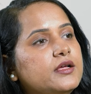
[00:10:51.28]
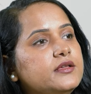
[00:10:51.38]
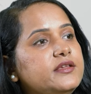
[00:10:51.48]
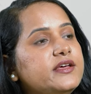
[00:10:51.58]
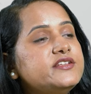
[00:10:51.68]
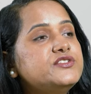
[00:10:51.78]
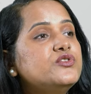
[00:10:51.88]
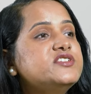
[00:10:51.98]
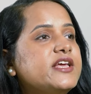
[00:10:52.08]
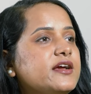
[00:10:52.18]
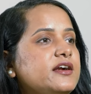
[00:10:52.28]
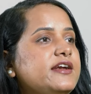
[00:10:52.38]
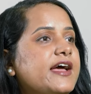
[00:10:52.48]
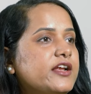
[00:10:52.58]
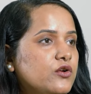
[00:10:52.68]
There is no single
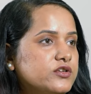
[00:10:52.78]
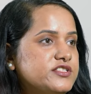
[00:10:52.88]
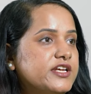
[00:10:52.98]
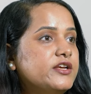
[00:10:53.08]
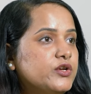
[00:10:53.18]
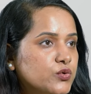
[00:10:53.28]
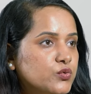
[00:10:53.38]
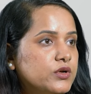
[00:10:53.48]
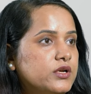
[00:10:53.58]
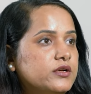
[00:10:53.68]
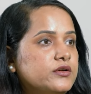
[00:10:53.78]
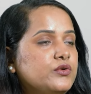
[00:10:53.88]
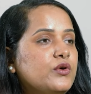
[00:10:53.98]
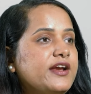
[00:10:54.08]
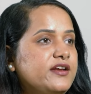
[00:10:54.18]
diagnostic tool
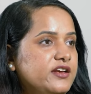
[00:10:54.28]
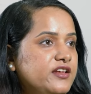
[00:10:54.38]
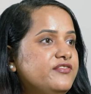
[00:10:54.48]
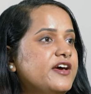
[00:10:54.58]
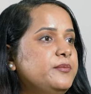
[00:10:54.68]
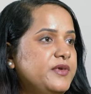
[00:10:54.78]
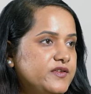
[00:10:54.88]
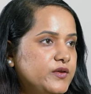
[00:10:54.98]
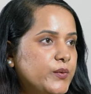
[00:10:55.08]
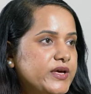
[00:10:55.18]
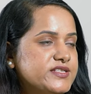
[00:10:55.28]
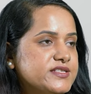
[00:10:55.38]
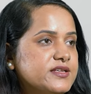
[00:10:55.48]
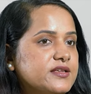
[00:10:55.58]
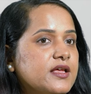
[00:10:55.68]
to identify PCOS.
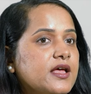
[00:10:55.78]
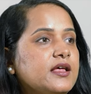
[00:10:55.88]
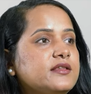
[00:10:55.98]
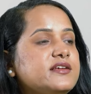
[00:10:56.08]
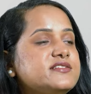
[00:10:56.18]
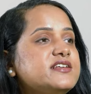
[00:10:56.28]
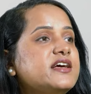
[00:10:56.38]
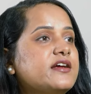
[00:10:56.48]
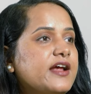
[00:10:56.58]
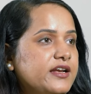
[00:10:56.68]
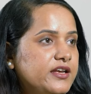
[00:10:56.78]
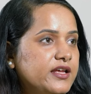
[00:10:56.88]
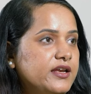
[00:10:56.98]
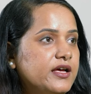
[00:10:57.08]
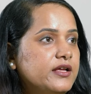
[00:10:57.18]
There is a
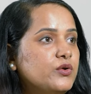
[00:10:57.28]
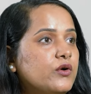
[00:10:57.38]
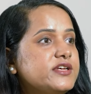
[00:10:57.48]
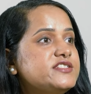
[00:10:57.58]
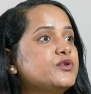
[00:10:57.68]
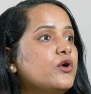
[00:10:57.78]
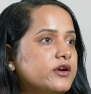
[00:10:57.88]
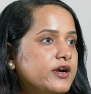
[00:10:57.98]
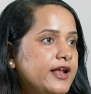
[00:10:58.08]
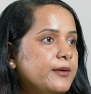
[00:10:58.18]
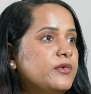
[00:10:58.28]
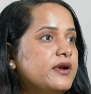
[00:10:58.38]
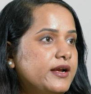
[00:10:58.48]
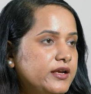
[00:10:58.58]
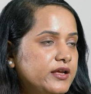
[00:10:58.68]
criteria known as Rotterdam
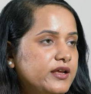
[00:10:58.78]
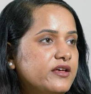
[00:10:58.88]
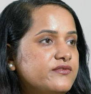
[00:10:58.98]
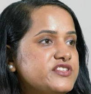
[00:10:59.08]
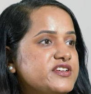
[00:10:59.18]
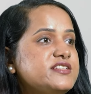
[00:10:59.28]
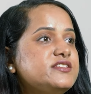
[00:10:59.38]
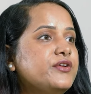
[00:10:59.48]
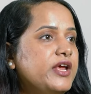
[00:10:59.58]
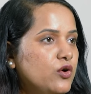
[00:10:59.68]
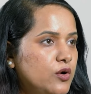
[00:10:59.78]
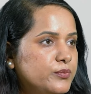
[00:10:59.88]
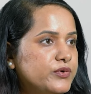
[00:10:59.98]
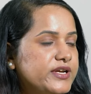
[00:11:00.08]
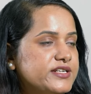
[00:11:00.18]
criteria, which has three
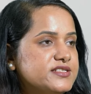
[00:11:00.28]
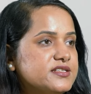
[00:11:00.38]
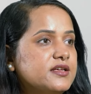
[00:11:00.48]
components.